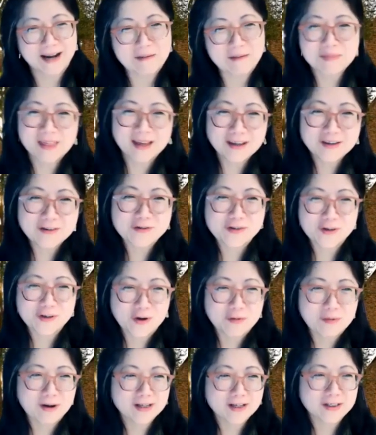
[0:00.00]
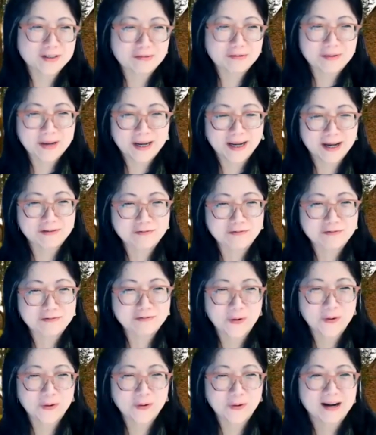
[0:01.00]
Thank you so much, Rebecca,
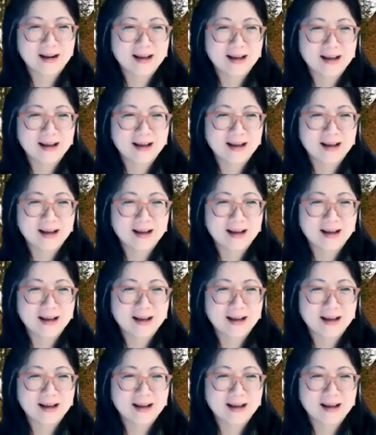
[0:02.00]
for